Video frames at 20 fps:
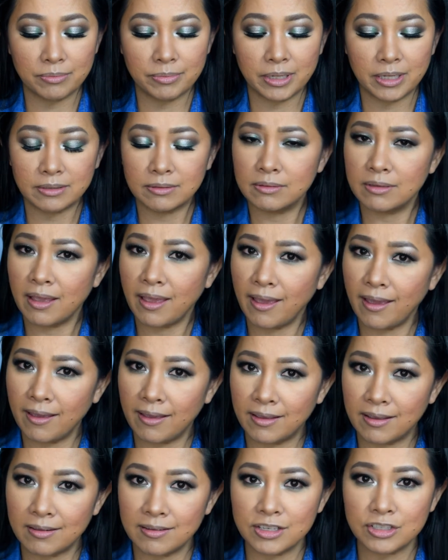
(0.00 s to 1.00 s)
But
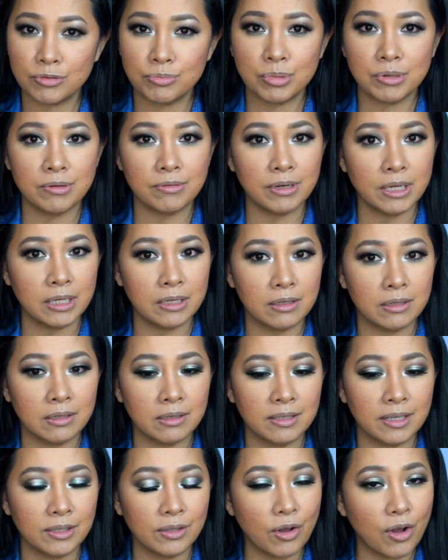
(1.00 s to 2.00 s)
hey, let's be real,
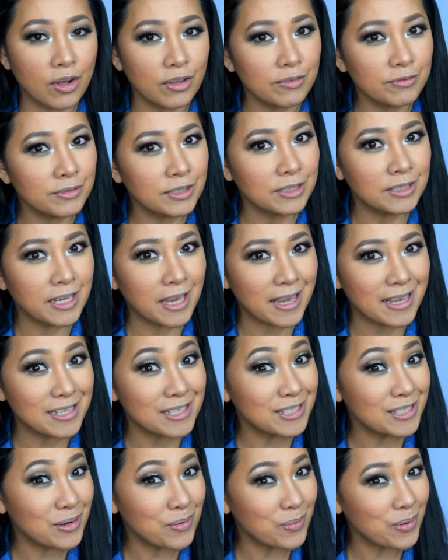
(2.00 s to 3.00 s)
not all of the days
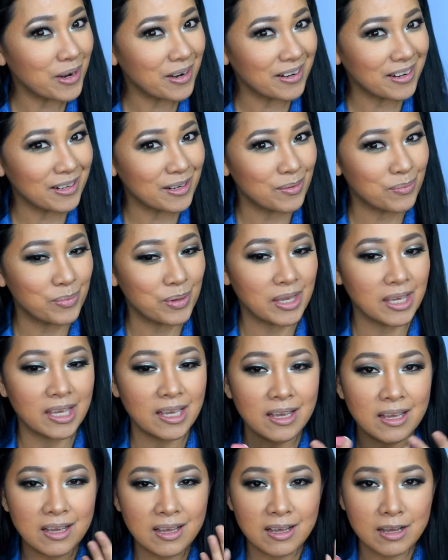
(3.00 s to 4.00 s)
that we are gonna be,
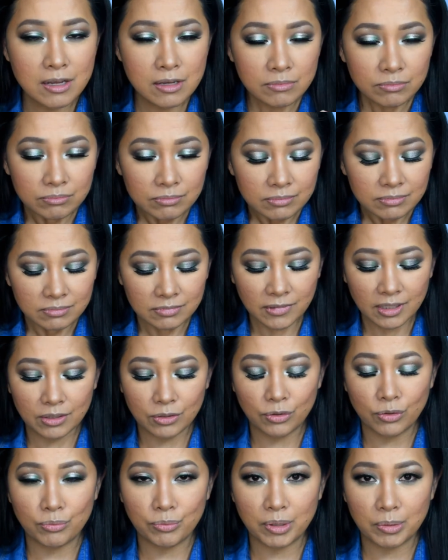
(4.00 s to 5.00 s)
you
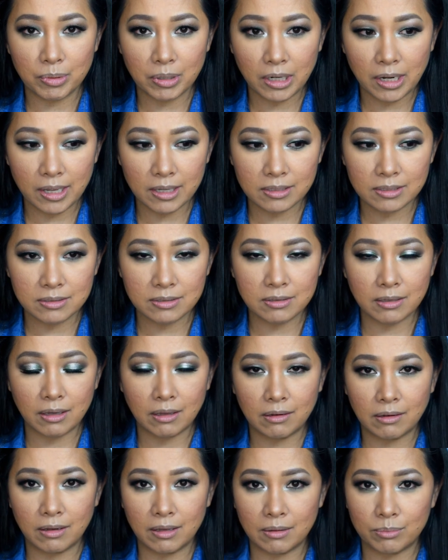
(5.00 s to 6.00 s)
know, baby like
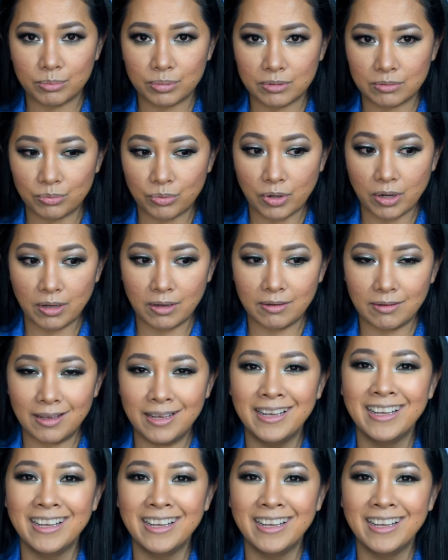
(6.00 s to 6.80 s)
skin lips, right?